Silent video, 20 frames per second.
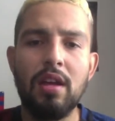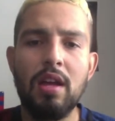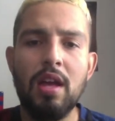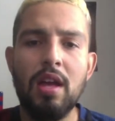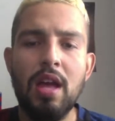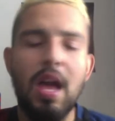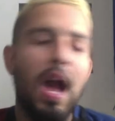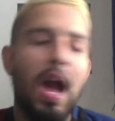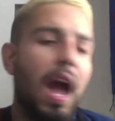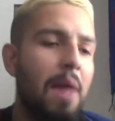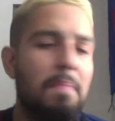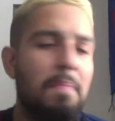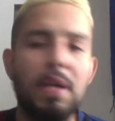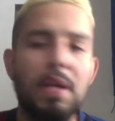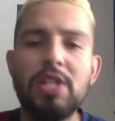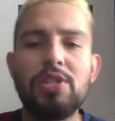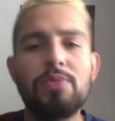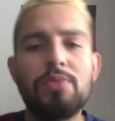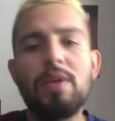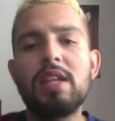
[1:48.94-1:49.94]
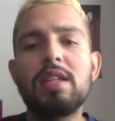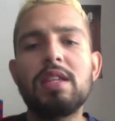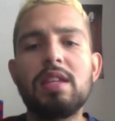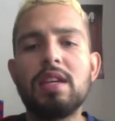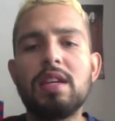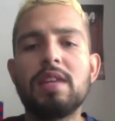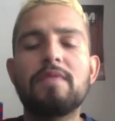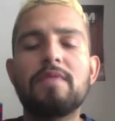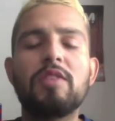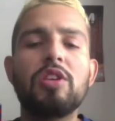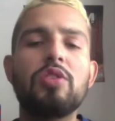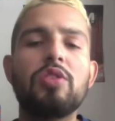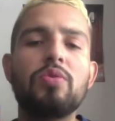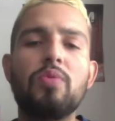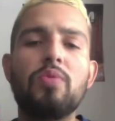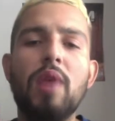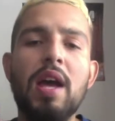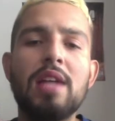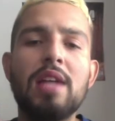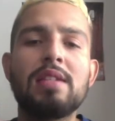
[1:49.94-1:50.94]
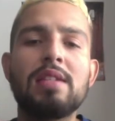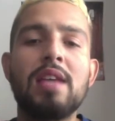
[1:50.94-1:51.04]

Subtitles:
I bet you anything, if the U.S.